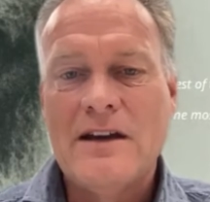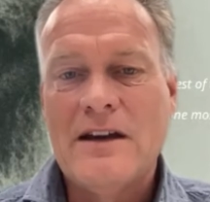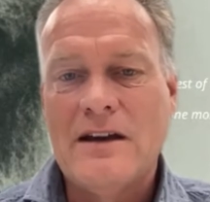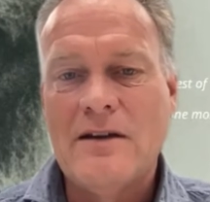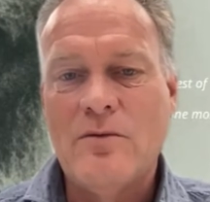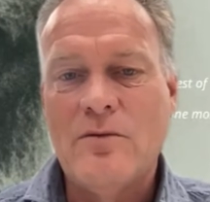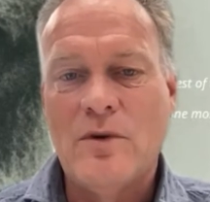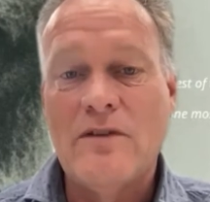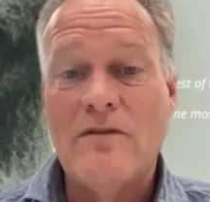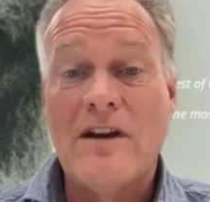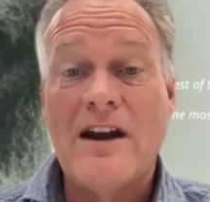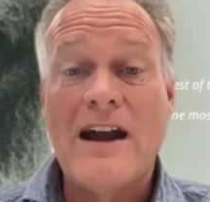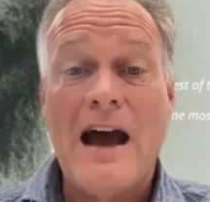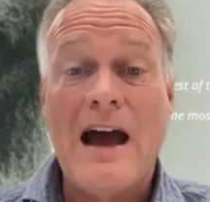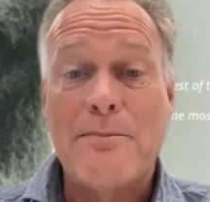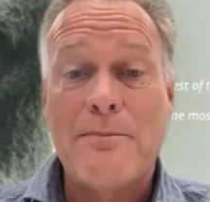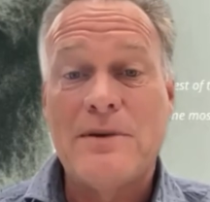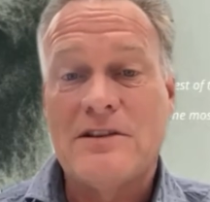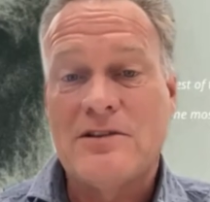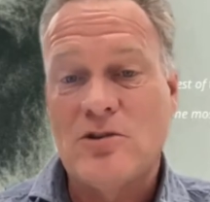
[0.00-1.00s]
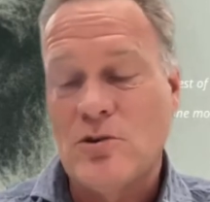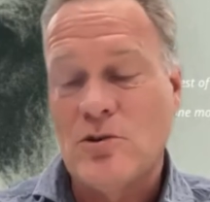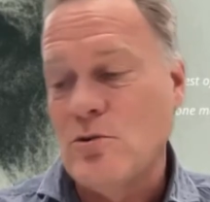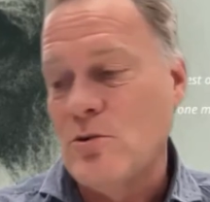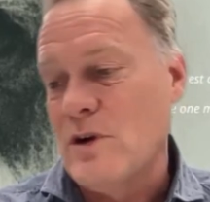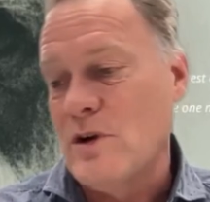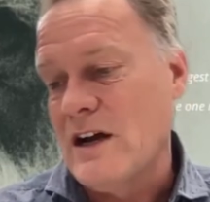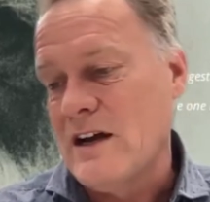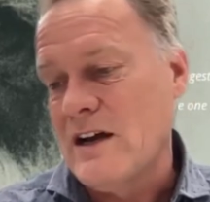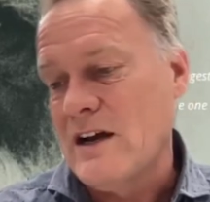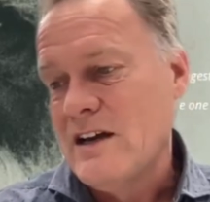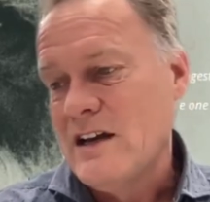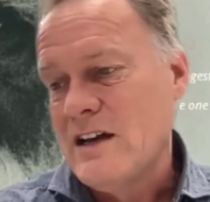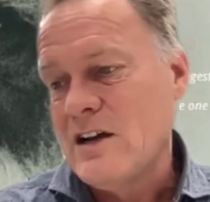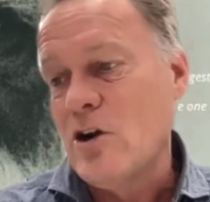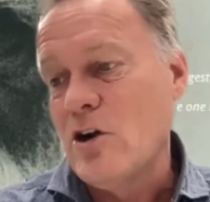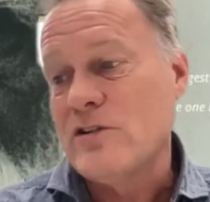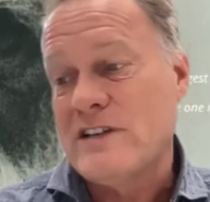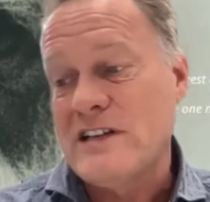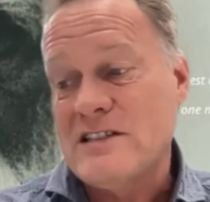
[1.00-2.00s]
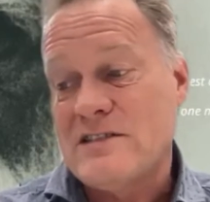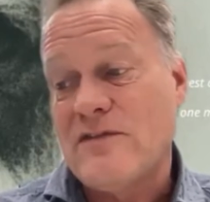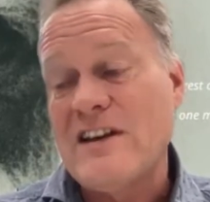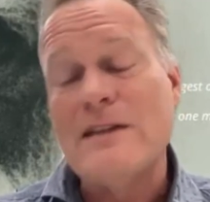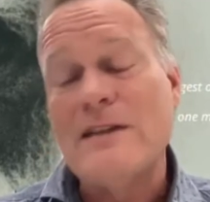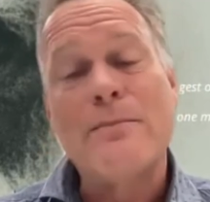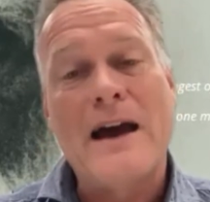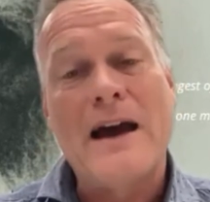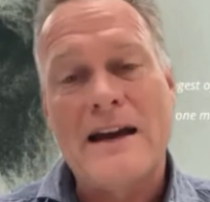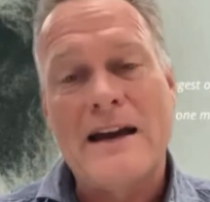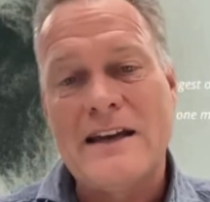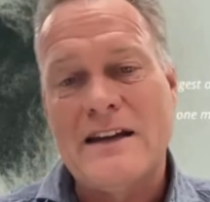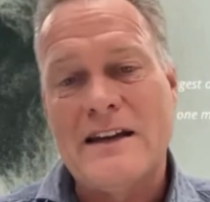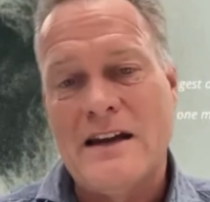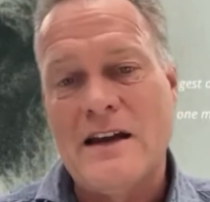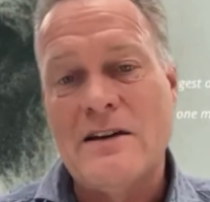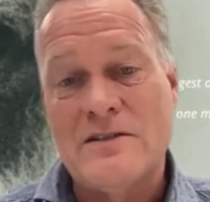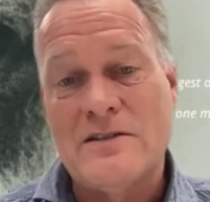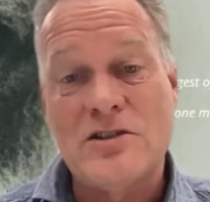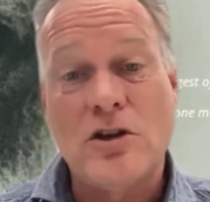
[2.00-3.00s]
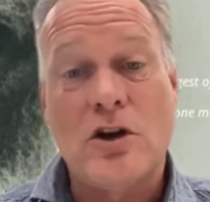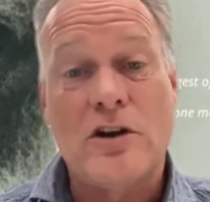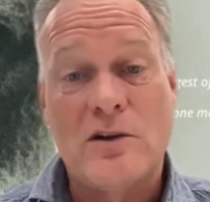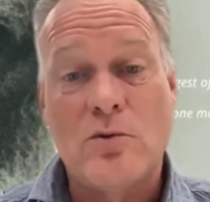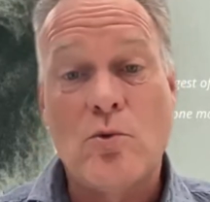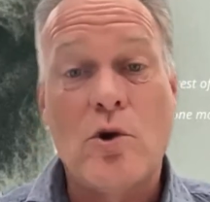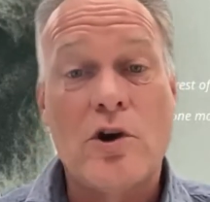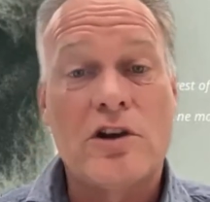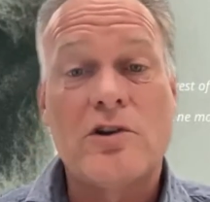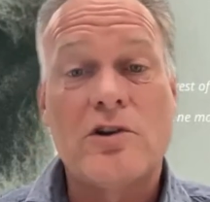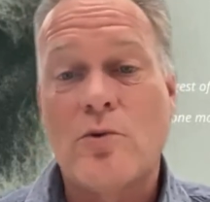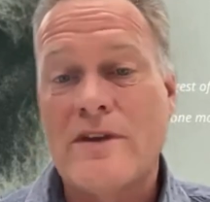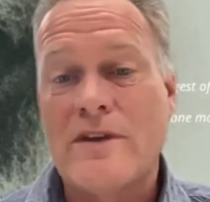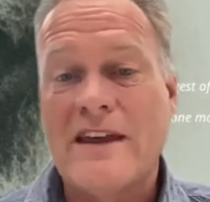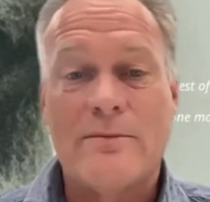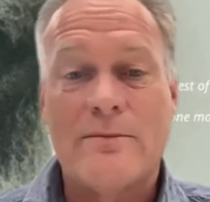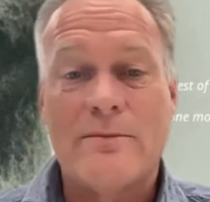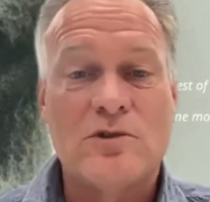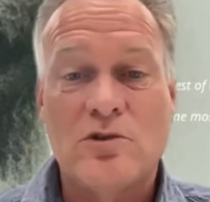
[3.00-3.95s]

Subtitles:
we're very happy to got his feedback and starting working with him